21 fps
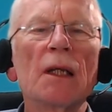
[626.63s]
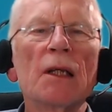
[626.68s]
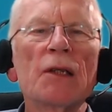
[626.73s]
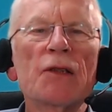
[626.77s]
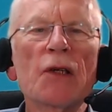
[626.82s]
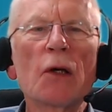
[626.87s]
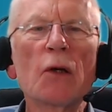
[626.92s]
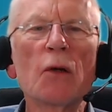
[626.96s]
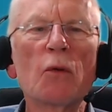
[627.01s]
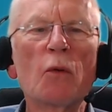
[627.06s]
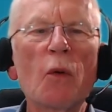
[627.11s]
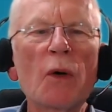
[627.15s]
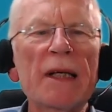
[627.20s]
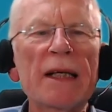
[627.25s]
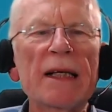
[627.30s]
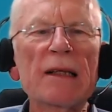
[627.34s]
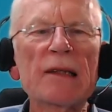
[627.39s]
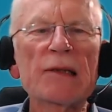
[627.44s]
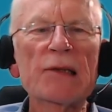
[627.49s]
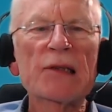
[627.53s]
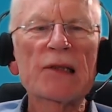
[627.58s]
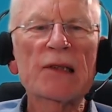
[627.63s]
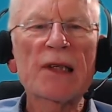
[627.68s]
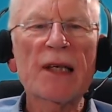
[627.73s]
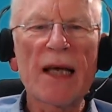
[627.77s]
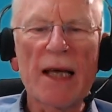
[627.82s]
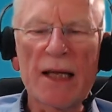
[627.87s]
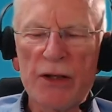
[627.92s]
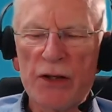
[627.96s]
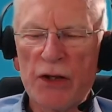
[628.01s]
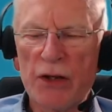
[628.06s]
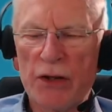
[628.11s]
So what else
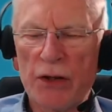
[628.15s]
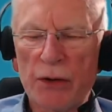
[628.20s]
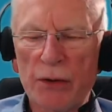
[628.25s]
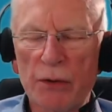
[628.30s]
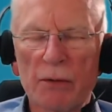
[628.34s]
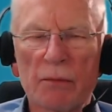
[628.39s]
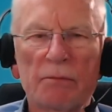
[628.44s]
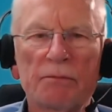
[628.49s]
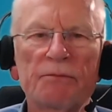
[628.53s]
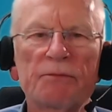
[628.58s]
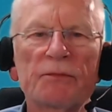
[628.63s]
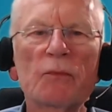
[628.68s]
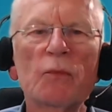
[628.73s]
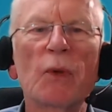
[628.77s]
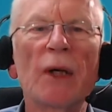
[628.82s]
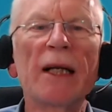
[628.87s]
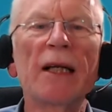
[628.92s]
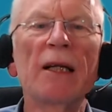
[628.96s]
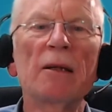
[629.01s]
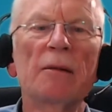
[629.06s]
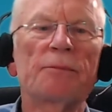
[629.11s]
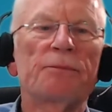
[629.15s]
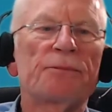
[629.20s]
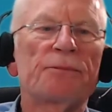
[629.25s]
can you do? Well,